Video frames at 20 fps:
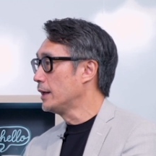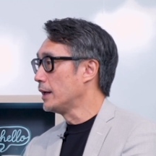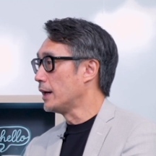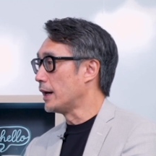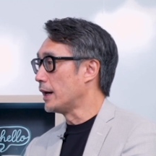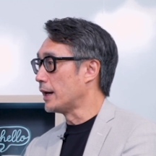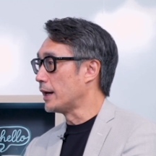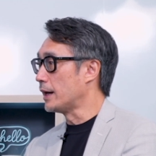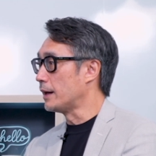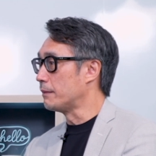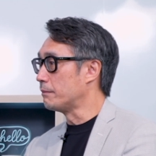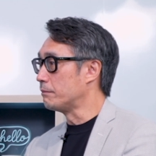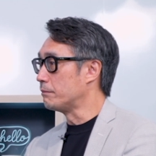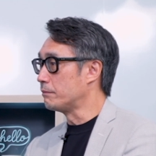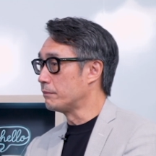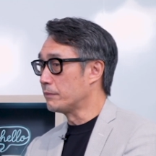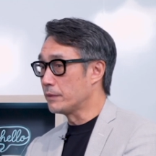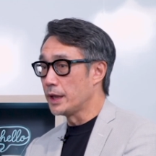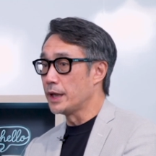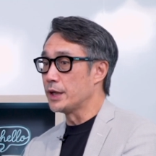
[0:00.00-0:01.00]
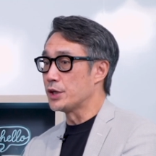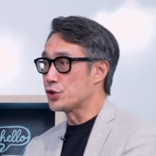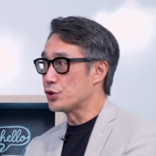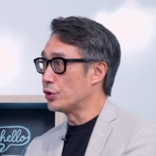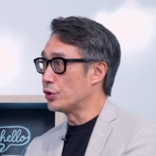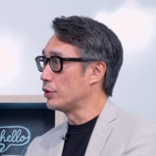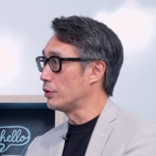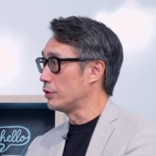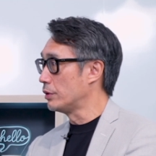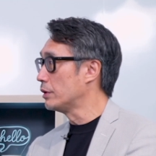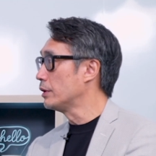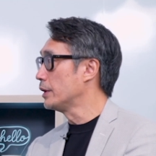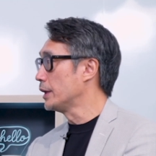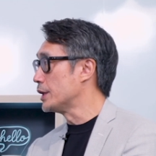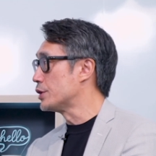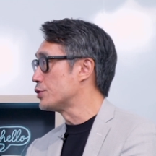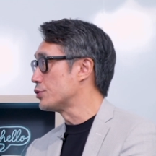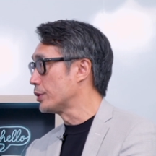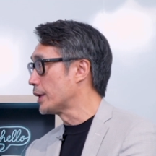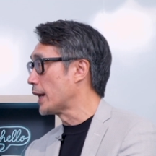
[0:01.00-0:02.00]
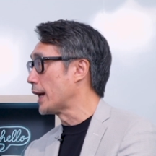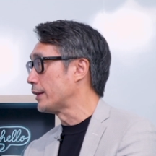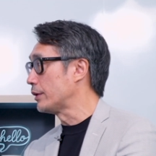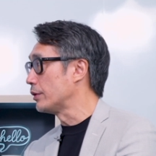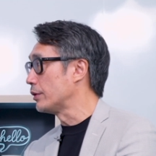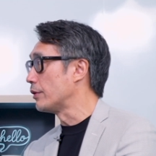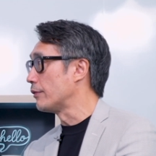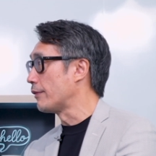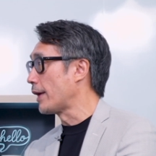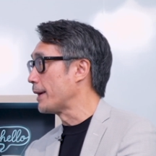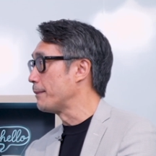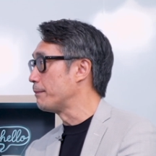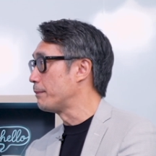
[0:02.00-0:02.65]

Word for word: um, it should it should get to the right